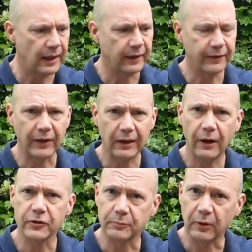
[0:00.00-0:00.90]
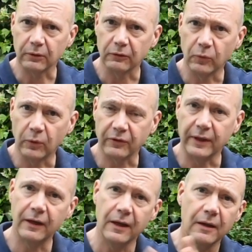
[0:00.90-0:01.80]
and another larger bottle of water
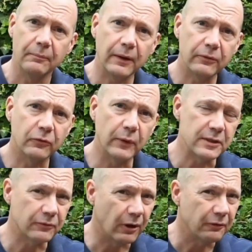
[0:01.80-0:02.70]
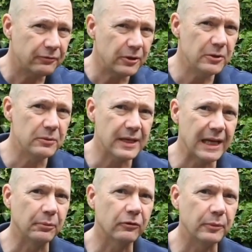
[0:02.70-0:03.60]
here, both of which have got a few
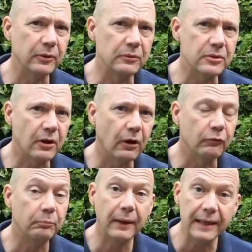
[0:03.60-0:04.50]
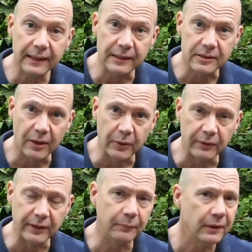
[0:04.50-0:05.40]
tablespoons of baking
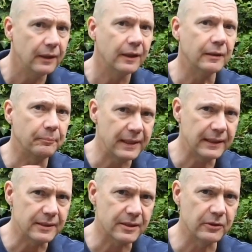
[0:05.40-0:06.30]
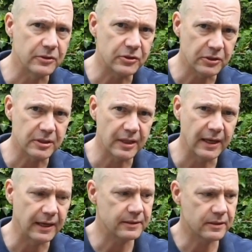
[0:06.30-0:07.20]
soda in them, and the baking soda is just
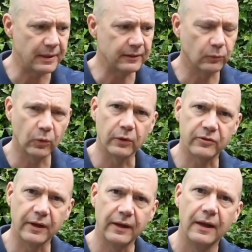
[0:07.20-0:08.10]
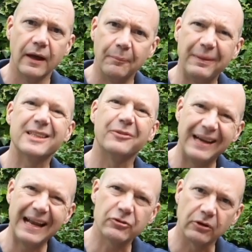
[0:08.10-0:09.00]
there to make the water a better
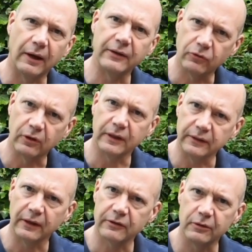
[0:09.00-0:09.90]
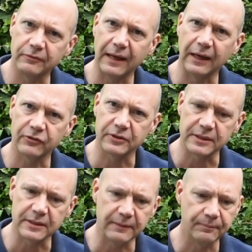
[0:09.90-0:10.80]
electrolyte or a conductor of
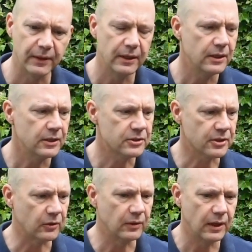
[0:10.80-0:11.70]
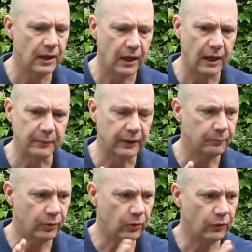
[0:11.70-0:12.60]
electricity. So I'm going to
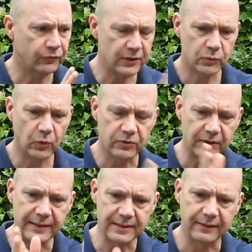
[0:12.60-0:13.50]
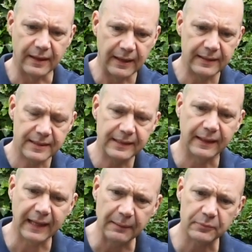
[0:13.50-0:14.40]
pour this water into there, take
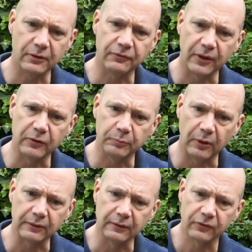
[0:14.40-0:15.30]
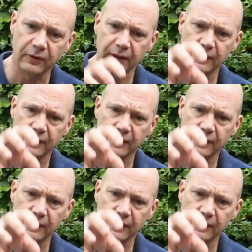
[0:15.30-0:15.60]
the caps off those bottles